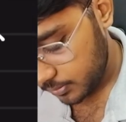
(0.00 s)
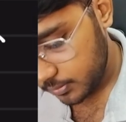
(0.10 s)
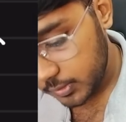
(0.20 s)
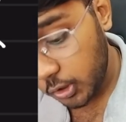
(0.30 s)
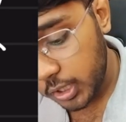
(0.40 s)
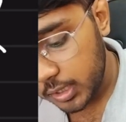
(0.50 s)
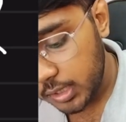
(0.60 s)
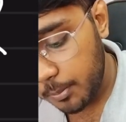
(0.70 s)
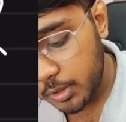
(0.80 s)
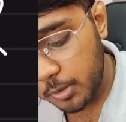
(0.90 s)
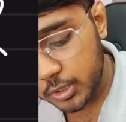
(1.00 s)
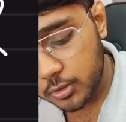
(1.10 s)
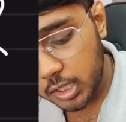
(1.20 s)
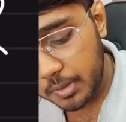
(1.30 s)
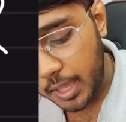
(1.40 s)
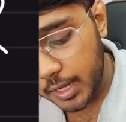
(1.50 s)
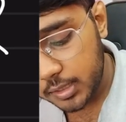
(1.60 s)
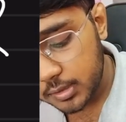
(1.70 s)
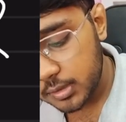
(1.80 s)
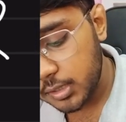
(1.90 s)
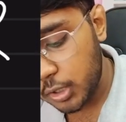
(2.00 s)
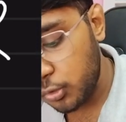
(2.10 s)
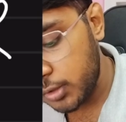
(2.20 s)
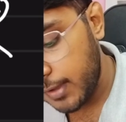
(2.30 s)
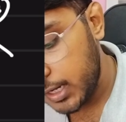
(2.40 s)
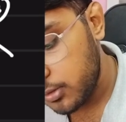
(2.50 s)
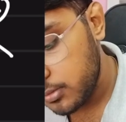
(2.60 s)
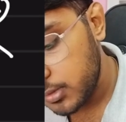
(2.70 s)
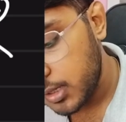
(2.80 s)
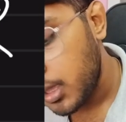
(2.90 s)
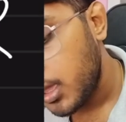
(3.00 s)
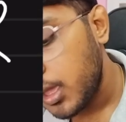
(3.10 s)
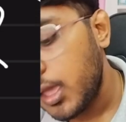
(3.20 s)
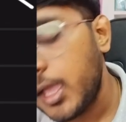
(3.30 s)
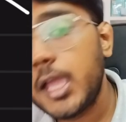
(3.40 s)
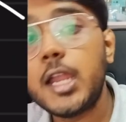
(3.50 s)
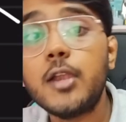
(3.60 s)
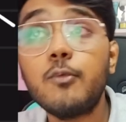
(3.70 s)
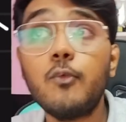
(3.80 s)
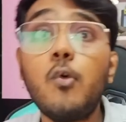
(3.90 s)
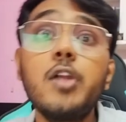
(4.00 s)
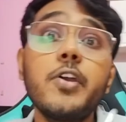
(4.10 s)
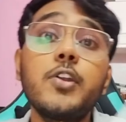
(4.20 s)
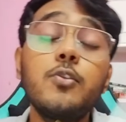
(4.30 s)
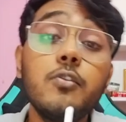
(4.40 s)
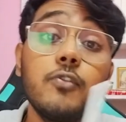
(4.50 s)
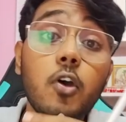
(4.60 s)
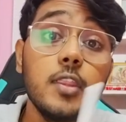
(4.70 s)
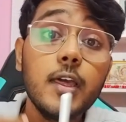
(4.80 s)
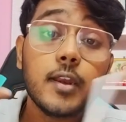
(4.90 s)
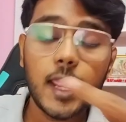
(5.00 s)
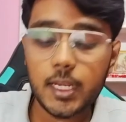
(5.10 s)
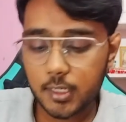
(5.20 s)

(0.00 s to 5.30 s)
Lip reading: Sorry, the upper bound is going to be 8, the root value. And what we have to do for the right?